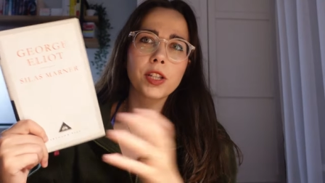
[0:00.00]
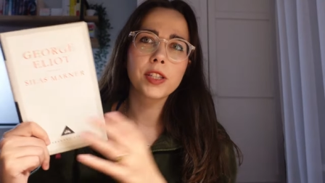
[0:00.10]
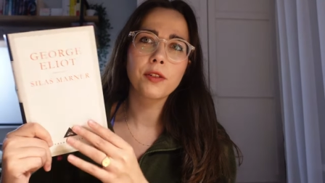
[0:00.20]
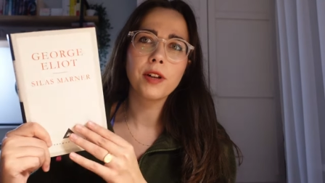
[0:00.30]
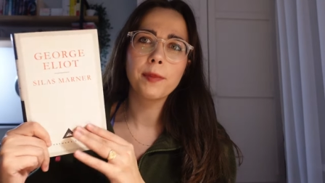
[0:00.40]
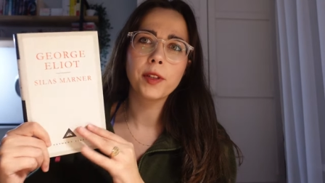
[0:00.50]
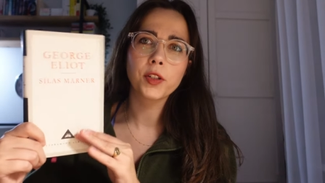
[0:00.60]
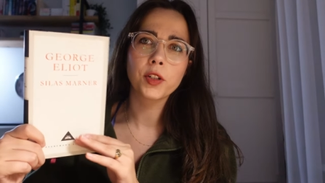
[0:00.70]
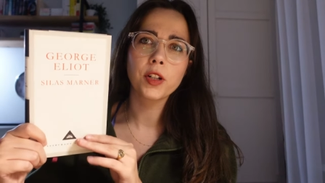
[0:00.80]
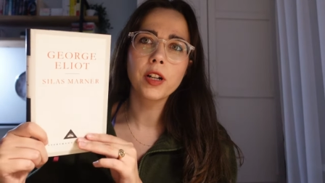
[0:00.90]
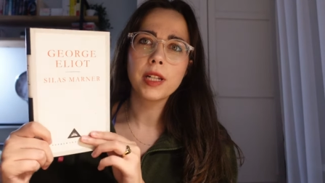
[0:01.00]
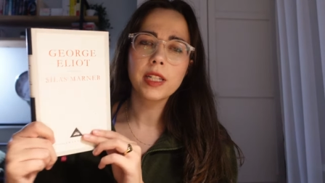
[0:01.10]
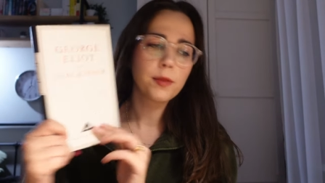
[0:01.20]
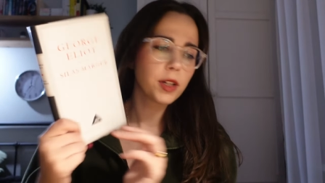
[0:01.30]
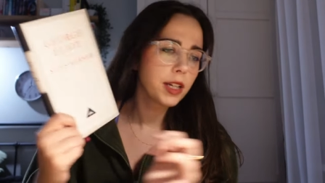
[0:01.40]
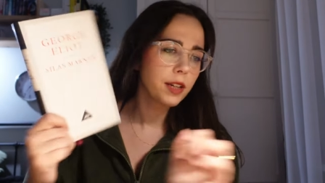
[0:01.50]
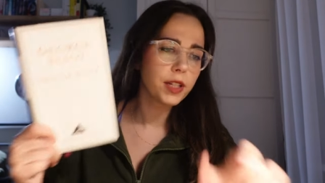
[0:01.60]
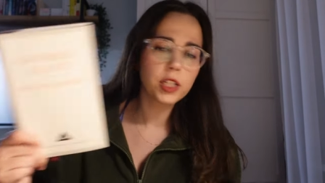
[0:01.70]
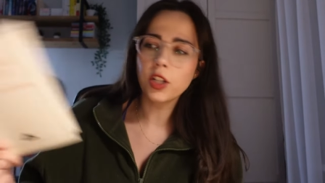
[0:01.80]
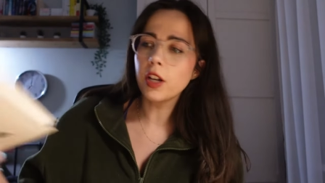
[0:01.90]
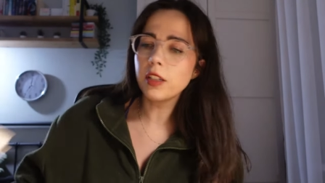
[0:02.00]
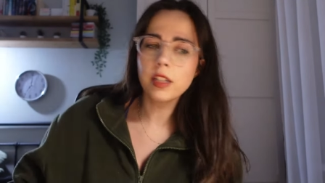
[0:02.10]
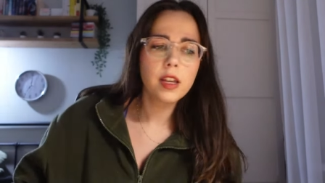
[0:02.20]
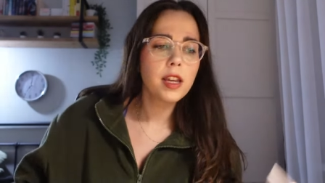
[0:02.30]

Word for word: so I'm not sure, but I'm gonna give it a shot.